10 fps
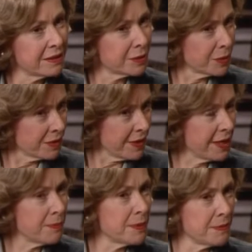and sort of
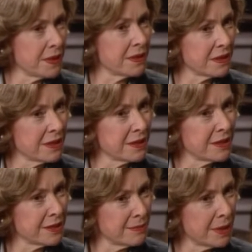hip American,
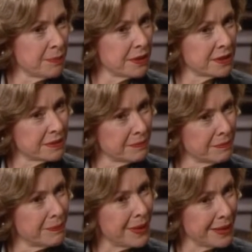and the Muppets
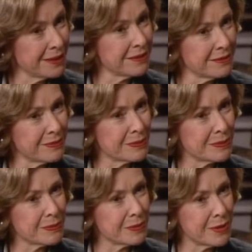made it
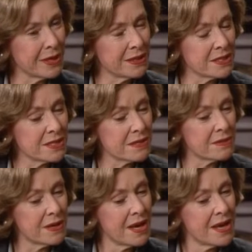greatly so.